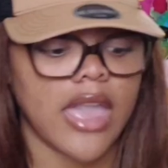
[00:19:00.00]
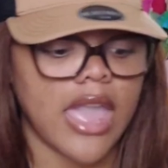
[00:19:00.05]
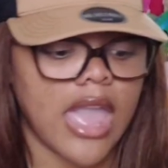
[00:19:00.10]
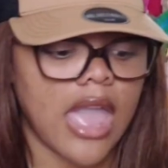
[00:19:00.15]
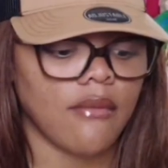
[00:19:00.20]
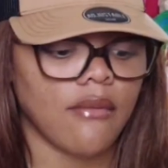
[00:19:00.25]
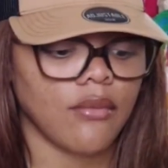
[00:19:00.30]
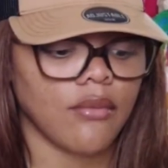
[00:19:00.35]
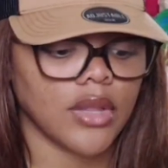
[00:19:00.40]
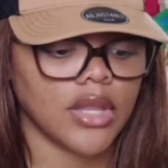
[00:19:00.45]

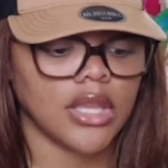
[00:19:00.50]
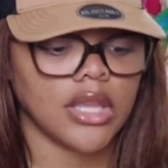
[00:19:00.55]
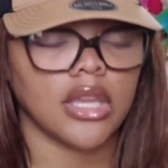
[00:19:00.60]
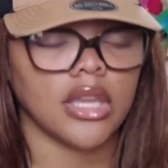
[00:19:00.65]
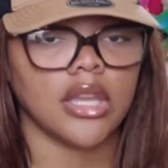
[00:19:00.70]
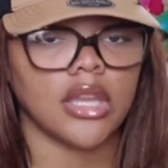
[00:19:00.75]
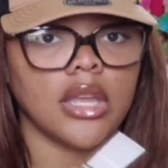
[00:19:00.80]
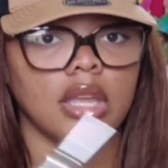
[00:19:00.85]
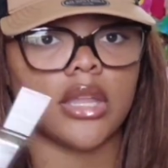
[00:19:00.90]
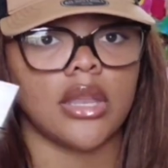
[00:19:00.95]
have really
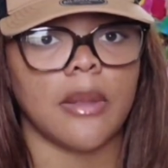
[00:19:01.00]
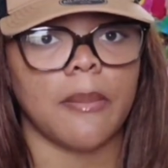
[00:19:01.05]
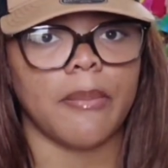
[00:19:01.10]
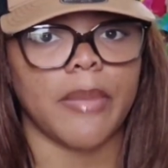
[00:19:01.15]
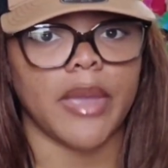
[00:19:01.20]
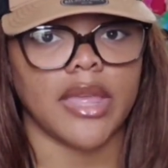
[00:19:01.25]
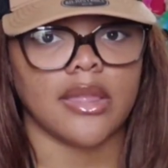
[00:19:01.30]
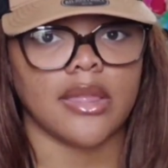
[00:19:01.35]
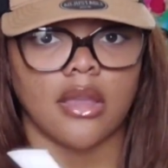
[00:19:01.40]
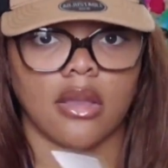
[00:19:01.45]
good
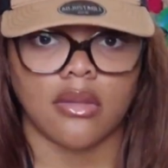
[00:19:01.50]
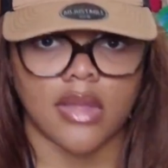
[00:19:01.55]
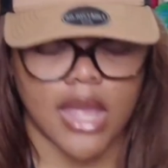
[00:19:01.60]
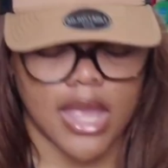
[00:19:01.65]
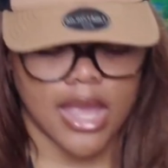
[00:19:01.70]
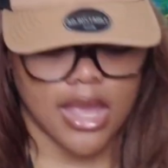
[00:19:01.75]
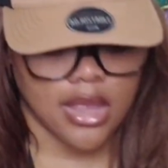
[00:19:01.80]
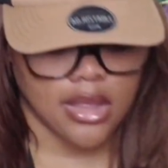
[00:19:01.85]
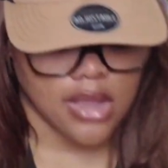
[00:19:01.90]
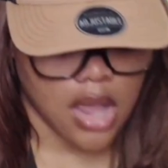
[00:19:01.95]
base coats
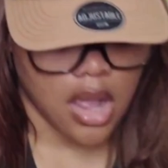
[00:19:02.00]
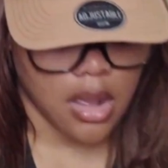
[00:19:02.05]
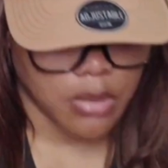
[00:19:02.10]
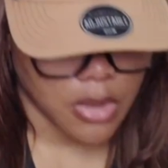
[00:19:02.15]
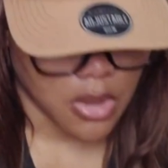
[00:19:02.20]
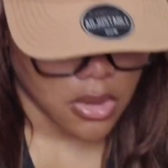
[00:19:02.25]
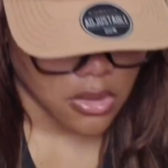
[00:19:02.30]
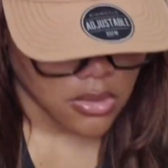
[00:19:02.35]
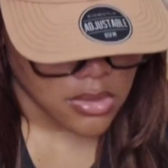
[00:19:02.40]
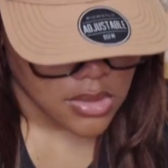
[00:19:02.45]
and top
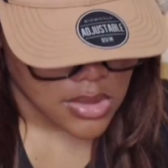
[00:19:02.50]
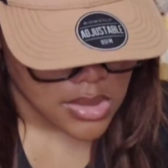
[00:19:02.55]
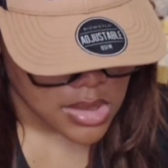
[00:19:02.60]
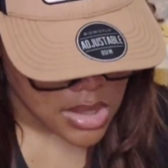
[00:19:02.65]
coats.